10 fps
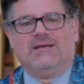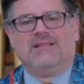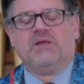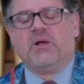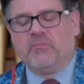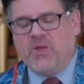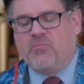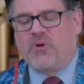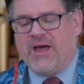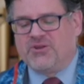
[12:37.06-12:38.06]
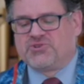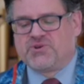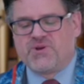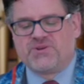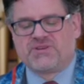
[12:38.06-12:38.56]
The Olympia Brown
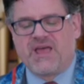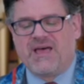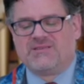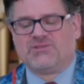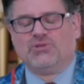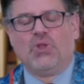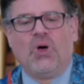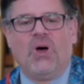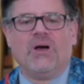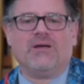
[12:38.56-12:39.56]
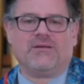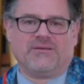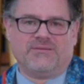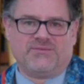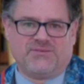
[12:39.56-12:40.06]
Church has long
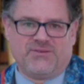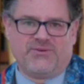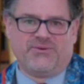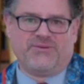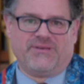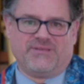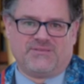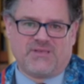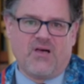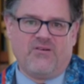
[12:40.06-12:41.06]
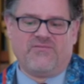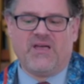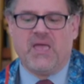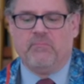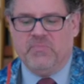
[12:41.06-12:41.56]
considered itself
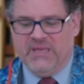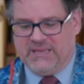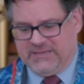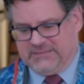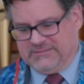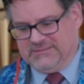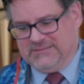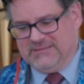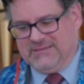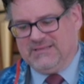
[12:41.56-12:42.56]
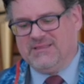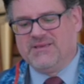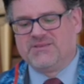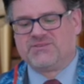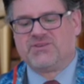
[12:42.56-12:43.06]
a beacon.
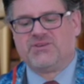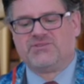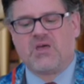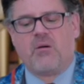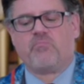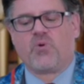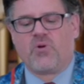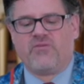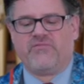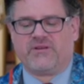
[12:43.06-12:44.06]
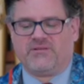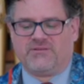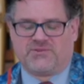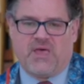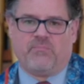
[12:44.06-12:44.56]
This is a perfect
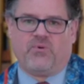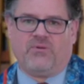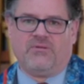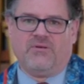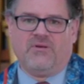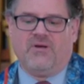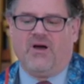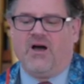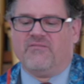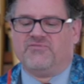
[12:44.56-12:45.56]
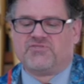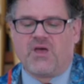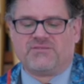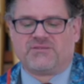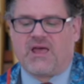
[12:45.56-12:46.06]
example of
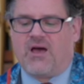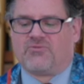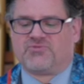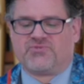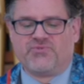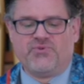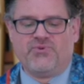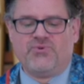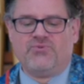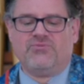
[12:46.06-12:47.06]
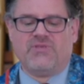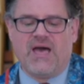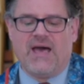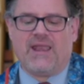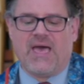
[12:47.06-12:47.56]
just how true
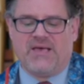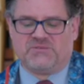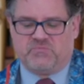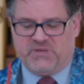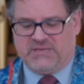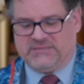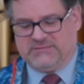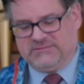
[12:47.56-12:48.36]
that has been.